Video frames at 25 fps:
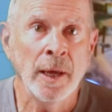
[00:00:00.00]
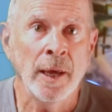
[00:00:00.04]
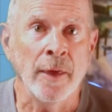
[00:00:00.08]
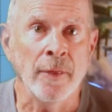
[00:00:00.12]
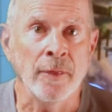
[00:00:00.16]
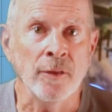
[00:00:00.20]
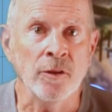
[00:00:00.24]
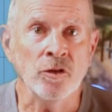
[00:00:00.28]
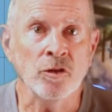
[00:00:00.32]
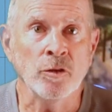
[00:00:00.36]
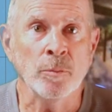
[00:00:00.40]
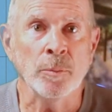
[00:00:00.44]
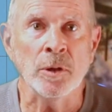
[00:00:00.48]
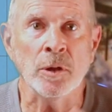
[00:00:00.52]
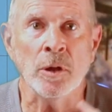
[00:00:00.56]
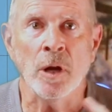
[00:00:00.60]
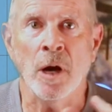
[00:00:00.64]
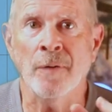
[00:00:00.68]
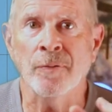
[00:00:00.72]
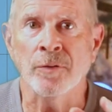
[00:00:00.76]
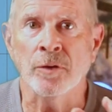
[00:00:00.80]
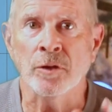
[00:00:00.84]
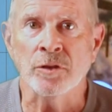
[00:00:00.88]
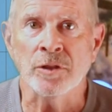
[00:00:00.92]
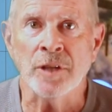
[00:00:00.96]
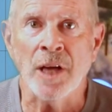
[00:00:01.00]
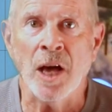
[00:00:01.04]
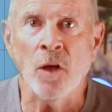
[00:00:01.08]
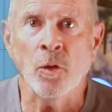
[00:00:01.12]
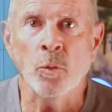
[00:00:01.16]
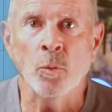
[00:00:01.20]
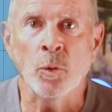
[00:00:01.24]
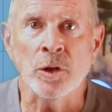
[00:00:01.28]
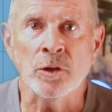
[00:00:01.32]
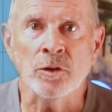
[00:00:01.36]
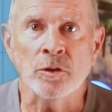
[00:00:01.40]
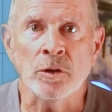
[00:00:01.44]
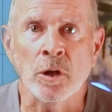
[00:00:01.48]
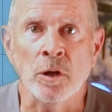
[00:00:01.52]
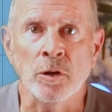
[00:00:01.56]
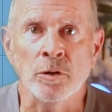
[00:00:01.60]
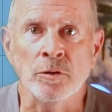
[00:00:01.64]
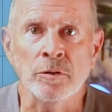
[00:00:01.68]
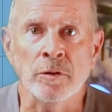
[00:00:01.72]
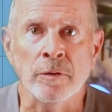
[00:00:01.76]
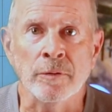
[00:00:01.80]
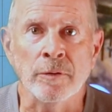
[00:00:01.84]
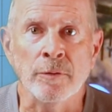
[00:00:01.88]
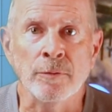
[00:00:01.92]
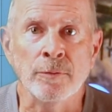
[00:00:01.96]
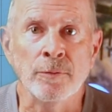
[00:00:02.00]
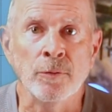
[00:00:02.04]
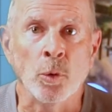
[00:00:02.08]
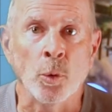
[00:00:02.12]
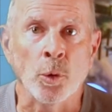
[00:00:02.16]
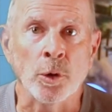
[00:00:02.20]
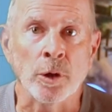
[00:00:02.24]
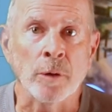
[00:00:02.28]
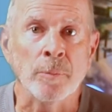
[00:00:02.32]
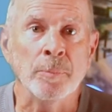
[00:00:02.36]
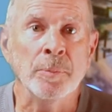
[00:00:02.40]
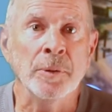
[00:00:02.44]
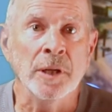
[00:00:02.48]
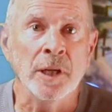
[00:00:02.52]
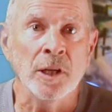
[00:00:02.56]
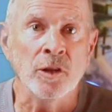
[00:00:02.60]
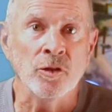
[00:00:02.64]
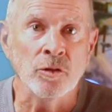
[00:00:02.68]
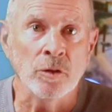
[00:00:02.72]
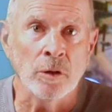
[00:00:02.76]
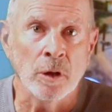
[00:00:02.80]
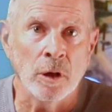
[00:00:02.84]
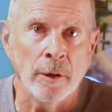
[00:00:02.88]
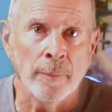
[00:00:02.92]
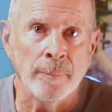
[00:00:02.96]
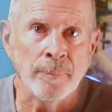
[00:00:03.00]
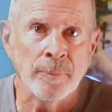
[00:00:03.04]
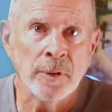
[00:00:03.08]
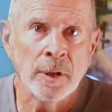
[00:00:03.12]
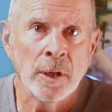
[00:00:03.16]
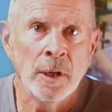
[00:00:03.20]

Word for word: And this will be off the southwest coast of the Florida Peninsula.